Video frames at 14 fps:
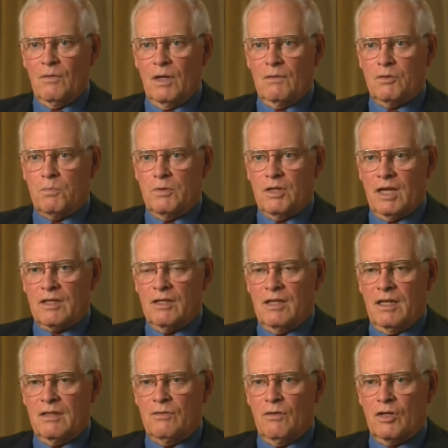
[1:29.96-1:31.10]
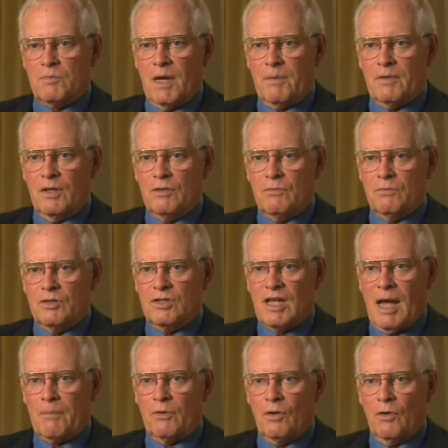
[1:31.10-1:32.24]
when it was predicted that the U S population would
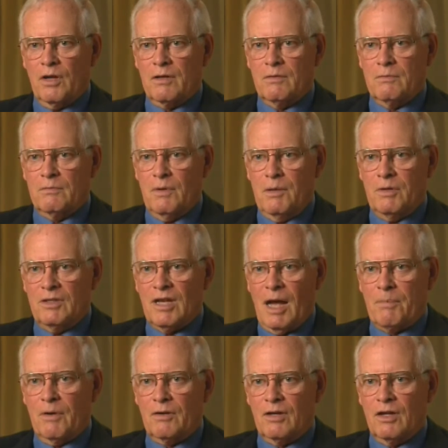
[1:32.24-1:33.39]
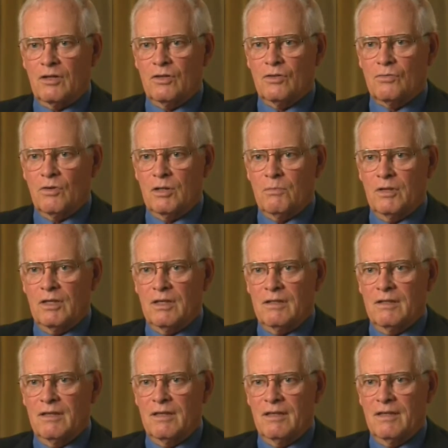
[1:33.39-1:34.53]
stop growing and maybe top out at one hundred twenty
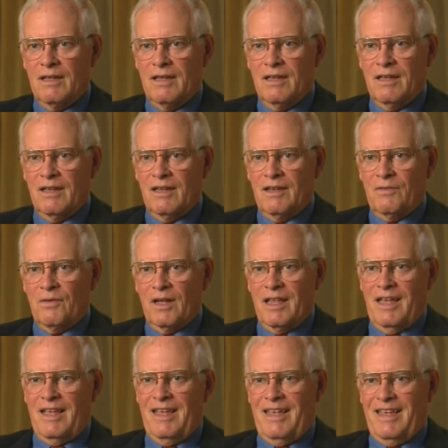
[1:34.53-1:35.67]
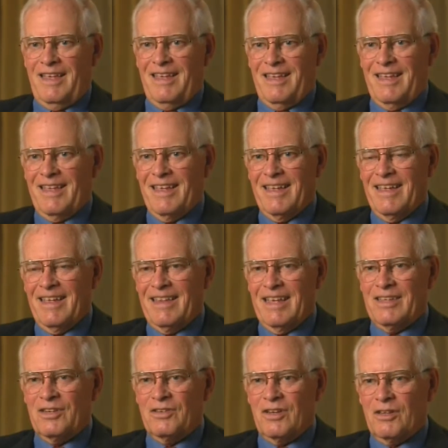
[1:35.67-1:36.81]
million. Well,
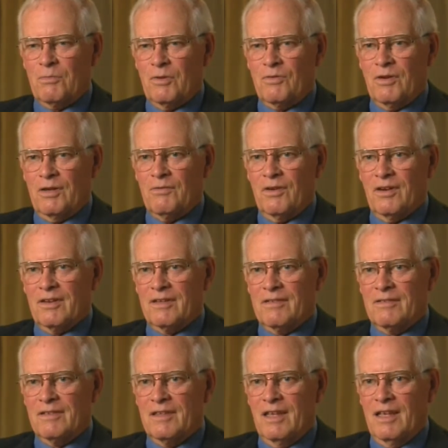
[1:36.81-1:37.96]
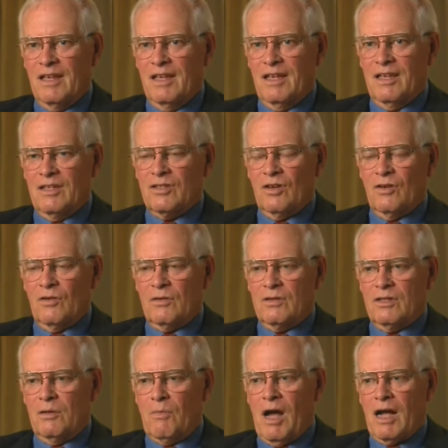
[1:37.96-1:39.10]
they turned out to be quite wrong. So
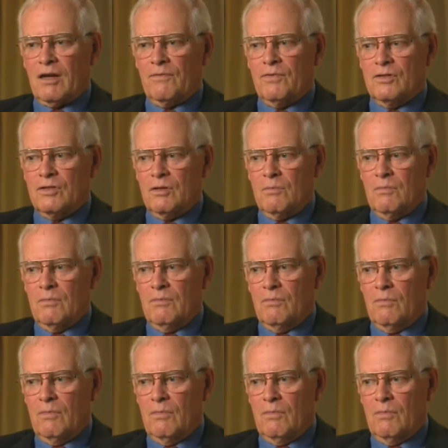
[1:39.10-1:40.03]
demographers are,